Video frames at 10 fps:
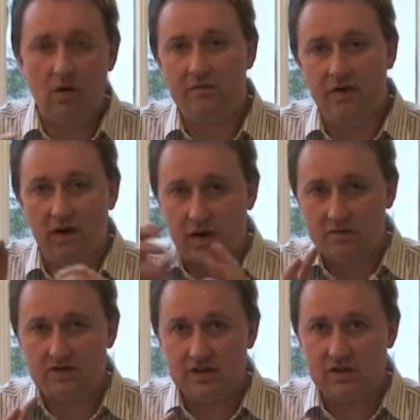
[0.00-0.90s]
or far
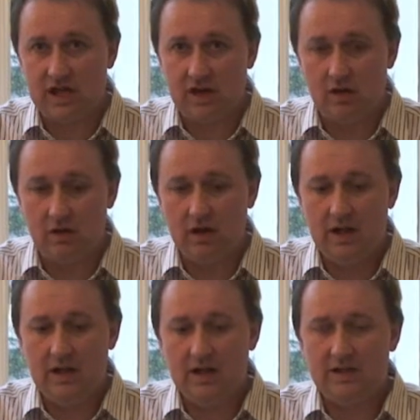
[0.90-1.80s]
closer to that goal
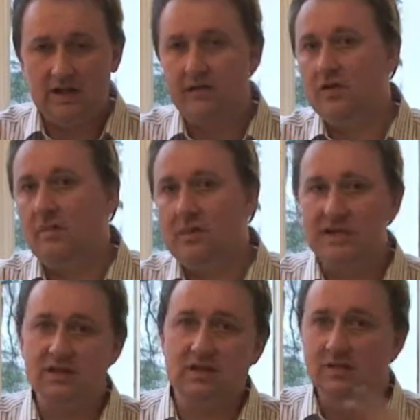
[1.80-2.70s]
than if you
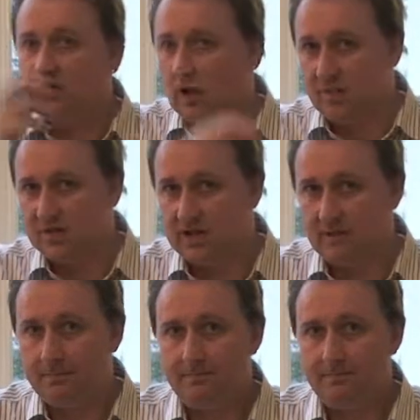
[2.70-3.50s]
imagine the opposite.